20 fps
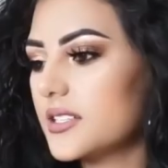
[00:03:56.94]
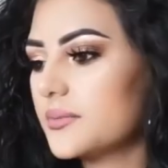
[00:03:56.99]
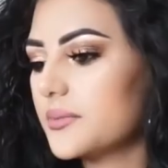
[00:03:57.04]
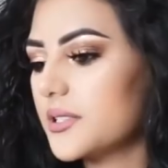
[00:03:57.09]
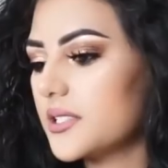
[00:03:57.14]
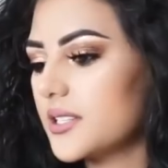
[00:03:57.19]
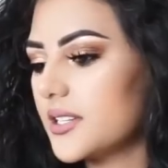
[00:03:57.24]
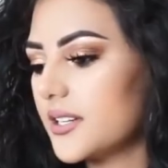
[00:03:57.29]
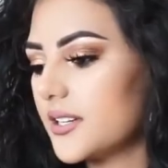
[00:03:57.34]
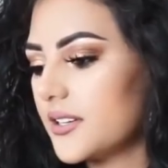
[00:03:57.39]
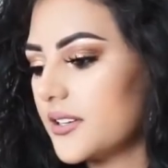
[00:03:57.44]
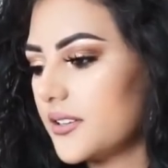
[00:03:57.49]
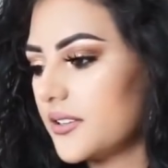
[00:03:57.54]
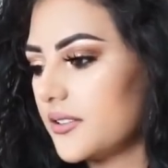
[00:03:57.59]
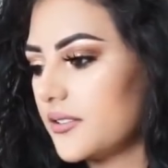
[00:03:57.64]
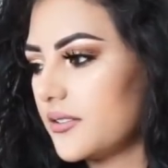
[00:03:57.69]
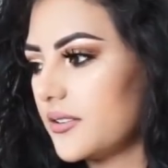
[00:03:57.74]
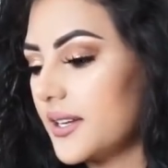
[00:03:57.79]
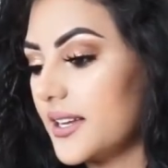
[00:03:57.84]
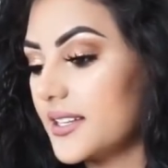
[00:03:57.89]

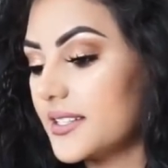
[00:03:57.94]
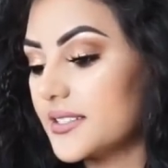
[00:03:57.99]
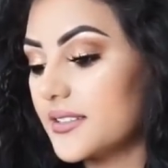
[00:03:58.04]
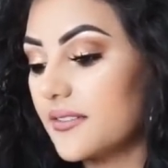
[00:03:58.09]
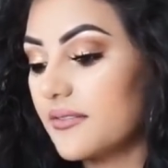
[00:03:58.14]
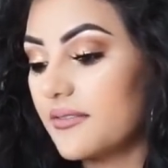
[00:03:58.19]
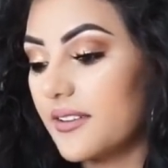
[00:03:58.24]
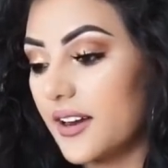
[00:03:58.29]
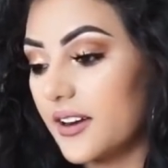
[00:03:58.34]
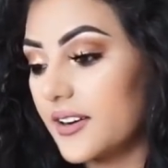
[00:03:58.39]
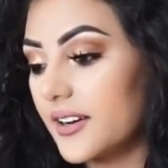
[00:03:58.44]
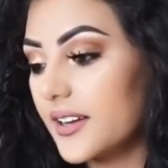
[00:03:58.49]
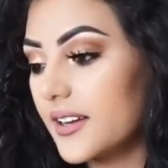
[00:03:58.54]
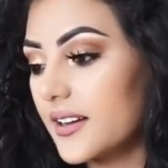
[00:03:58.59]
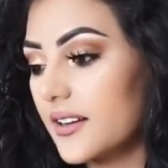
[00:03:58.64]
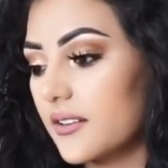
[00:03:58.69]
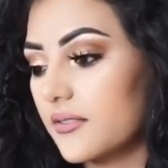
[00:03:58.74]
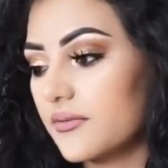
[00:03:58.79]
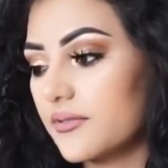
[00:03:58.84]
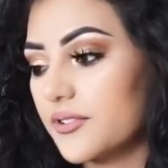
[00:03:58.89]
material is very
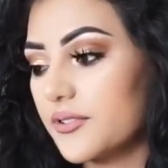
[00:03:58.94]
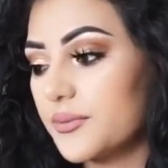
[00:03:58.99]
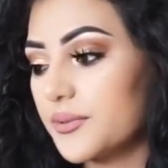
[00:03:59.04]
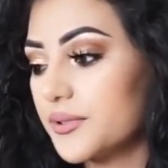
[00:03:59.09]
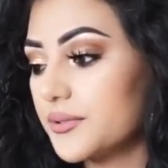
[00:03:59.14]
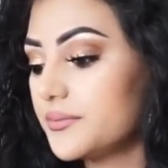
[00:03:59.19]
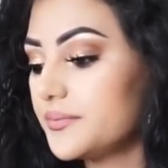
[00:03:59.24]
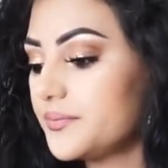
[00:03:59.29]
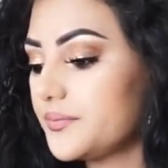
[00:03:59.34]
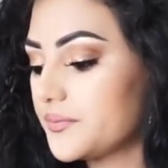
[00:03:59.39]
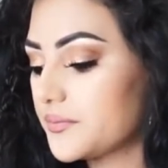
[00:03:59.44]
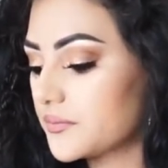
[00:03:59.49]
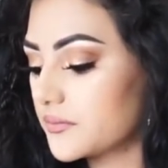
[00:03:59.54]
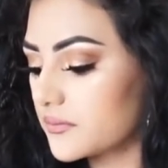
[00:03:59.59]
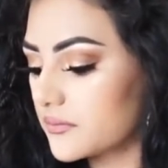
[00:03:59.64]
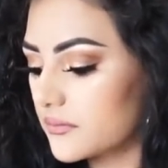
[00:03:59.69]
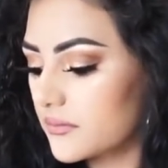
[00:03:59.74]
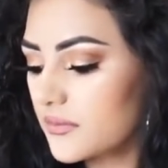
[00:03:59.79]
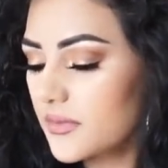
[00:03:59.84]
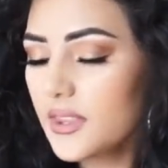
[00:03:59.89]
comfortable.
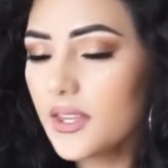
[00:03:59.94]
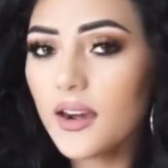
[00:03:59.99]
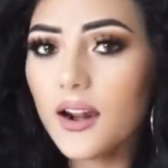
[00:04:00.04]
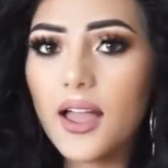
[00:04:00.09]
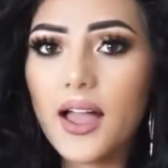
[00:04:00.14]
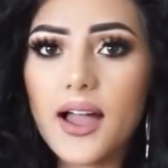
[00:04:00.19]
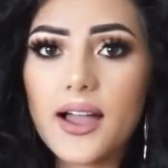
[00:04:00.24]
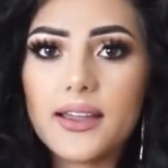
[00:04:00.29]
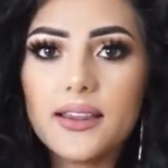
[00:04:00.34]
I